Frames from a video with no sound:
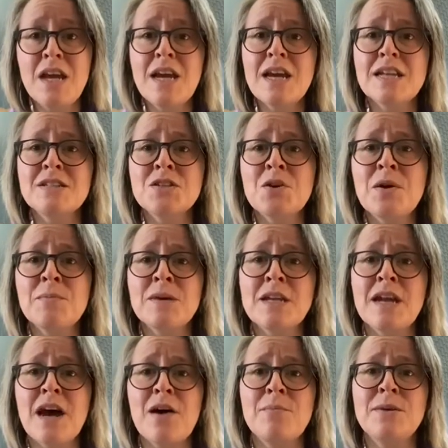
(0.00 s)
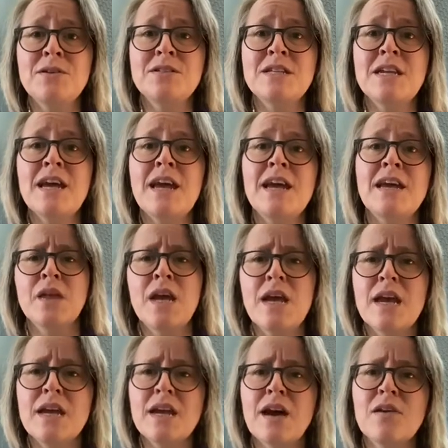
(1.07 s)
And so I'm going to help you today
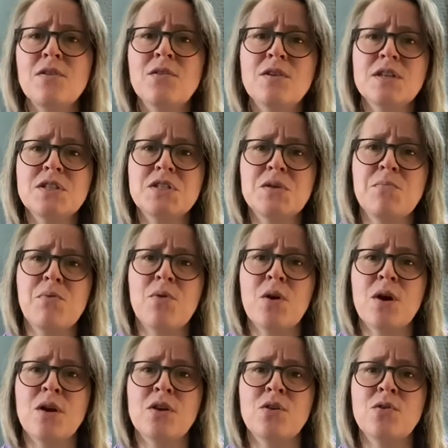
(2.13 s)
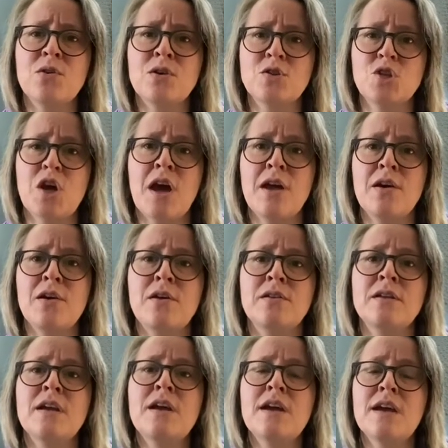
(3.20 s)
in how you can support your child
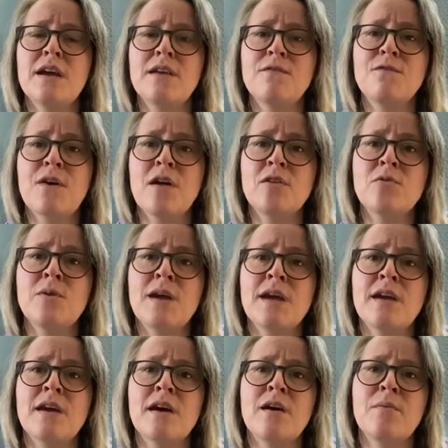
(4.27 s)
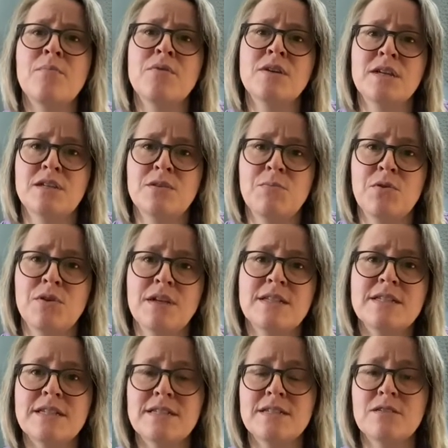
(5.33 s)
in following a predictable,
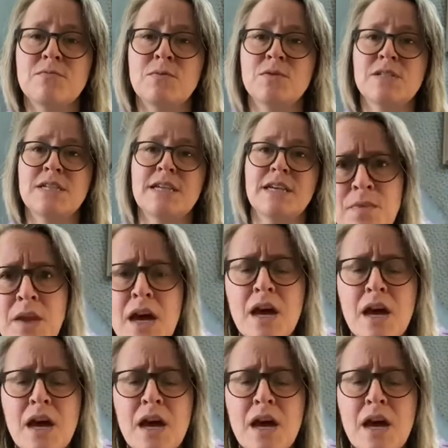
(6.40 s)
consistent routine.